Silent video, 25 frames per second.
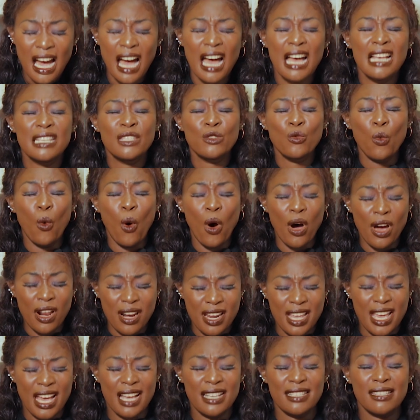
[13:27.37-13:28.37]
As
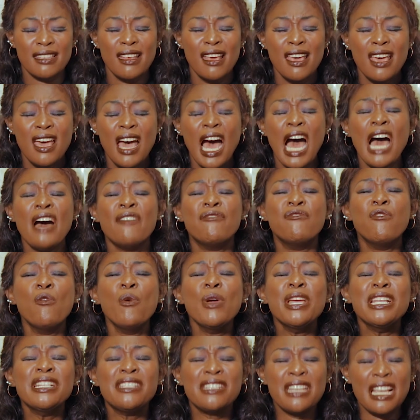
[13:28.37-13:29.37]
warriors, have
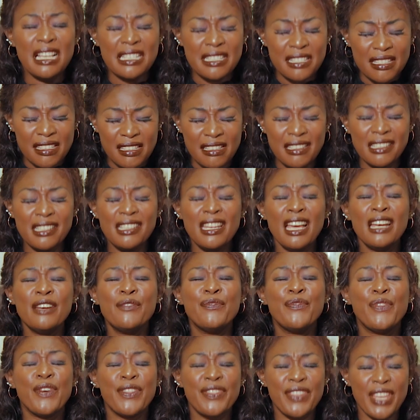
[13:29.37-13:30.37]
we
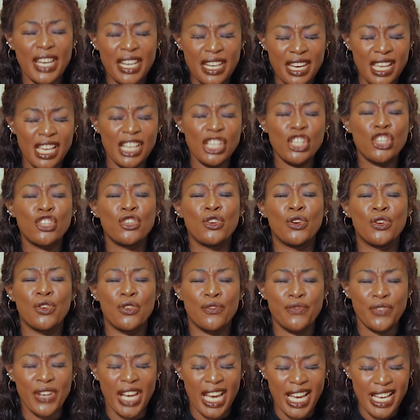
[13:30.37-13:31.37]
interceded for the nation
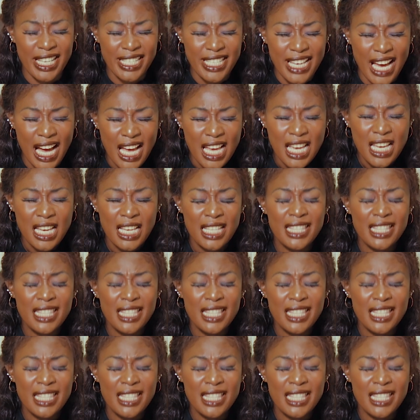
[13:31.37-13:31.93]
of Kenya